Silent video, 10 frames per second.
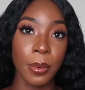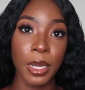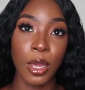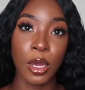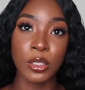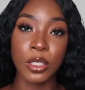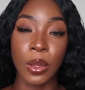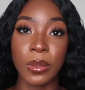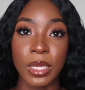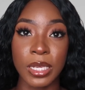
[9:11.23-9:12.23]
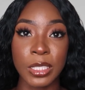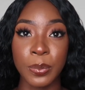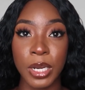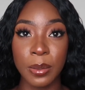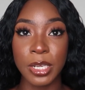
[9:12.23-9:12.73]
all right y'all so this
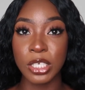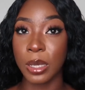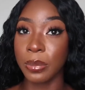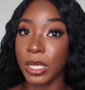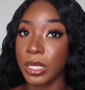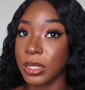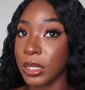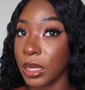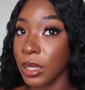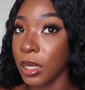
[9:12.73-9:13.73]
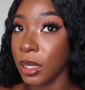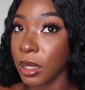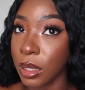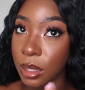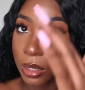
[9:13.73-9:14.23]
pretty much completes the
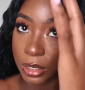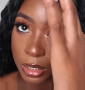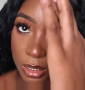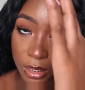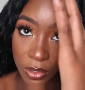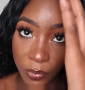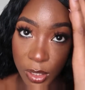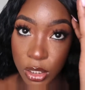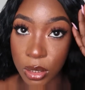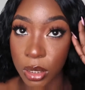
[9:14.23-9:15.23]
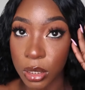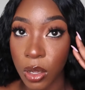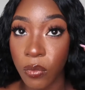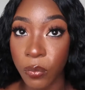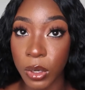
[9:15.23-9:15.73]
look this is the finished look
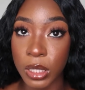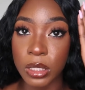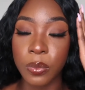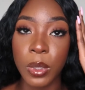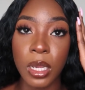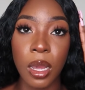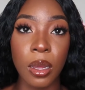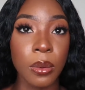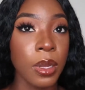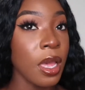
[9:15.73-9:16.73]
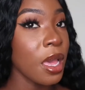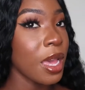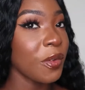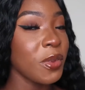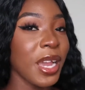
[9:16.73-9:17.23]
for this video
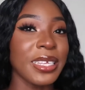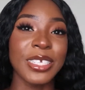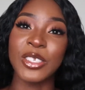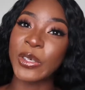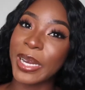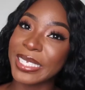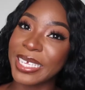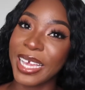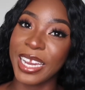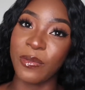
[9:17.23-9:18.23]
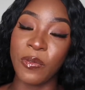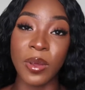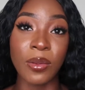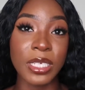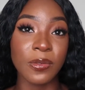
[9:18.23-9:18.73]
if you guys enjoyed it and if you
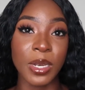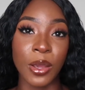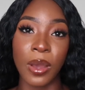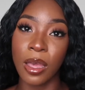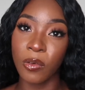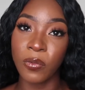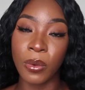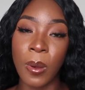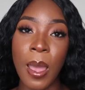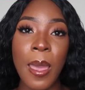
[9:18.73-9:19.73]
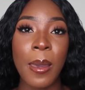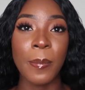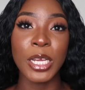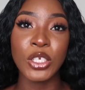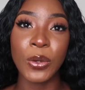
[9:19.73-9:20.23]
found this video helpful
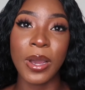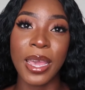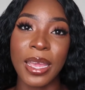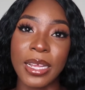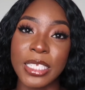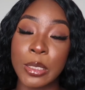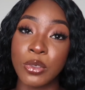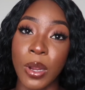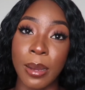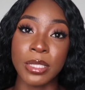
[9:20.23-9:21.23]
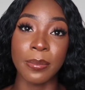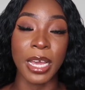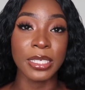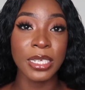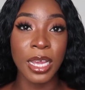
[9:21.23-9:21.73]
make sure you go ahead and subscribe to my
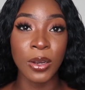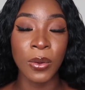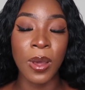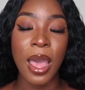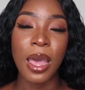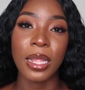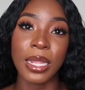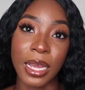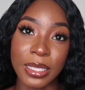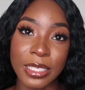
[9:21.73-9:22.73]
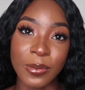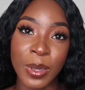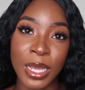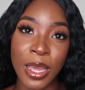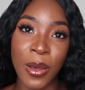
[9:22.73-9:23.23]
channel like this
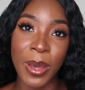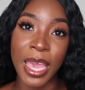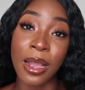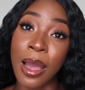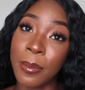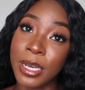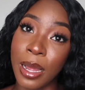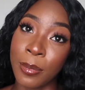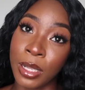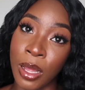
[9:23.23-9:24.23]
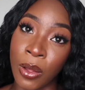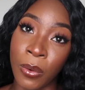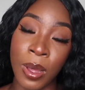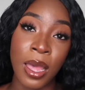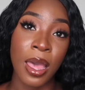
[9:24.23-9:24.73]
video and comment down
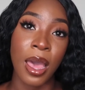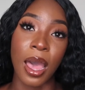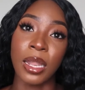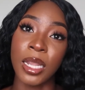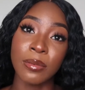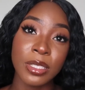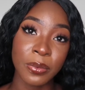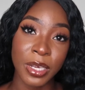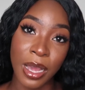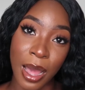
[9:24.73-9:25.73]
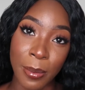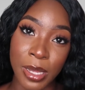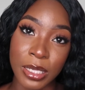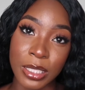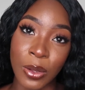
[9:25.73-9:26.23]
below i love to read
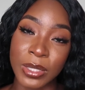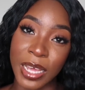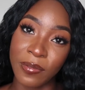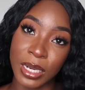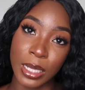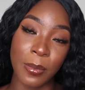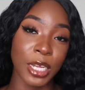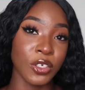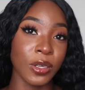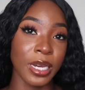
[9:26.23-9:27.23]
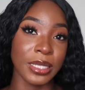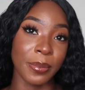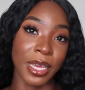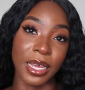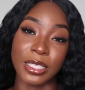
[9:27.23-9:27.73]
comments so definitely make sure you guys are
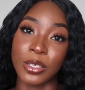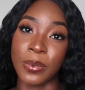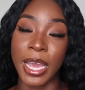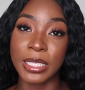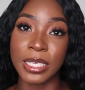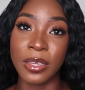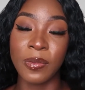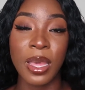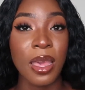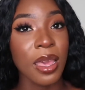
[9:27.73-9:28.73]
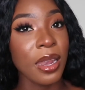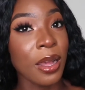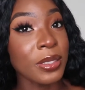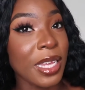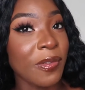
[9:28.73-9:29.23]
being interactive and
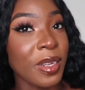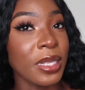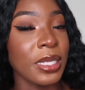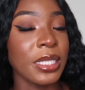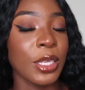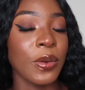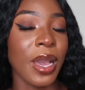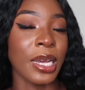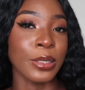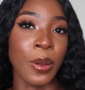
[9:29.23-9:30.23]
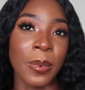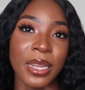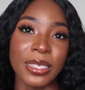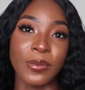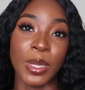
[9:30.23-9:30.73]
i'll definitely see you guys on my
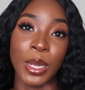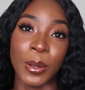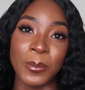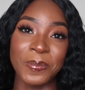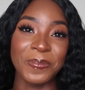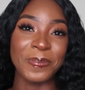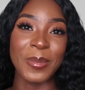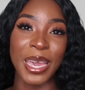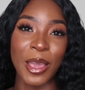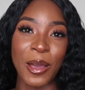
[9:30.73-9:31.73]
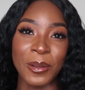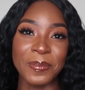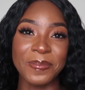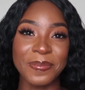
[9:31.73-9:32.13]
next video bye y'all